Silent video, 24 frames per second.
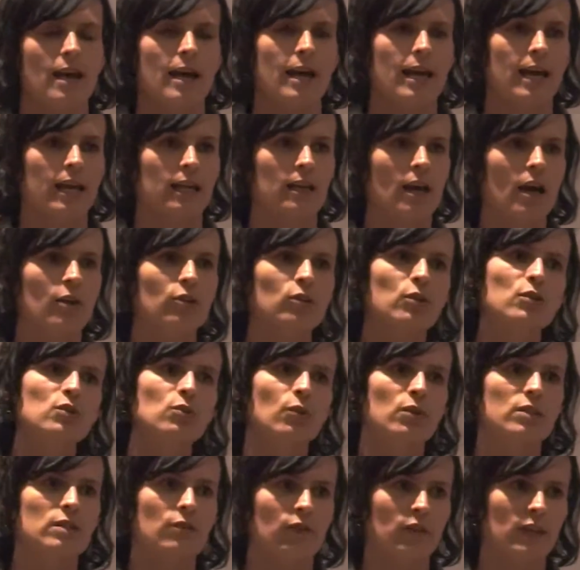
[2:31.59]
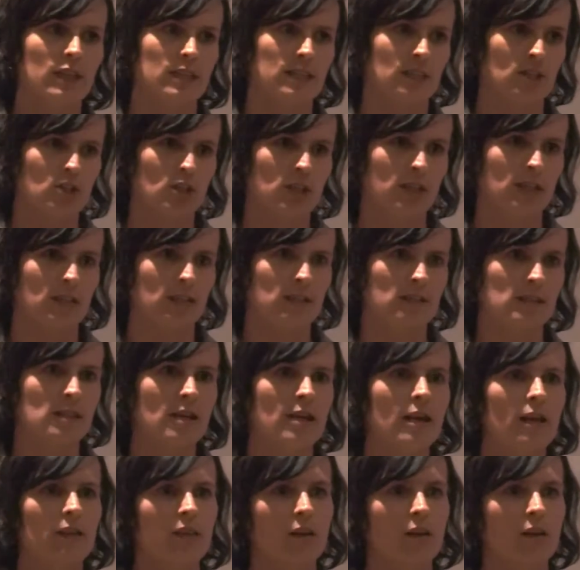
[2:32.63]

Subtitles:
and other sorts of conditions